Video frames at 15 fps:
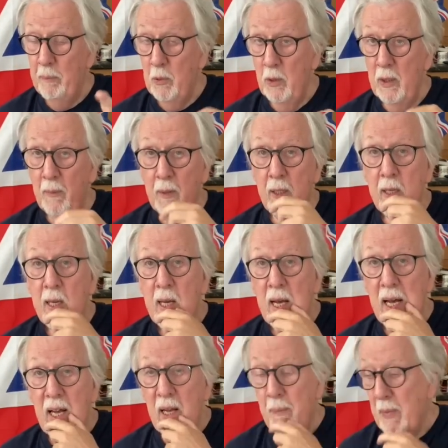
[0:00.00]
boy.
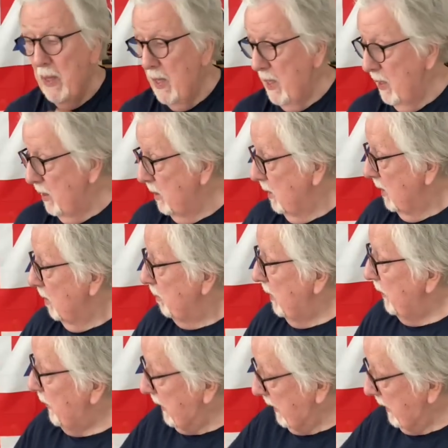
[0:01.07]
But if he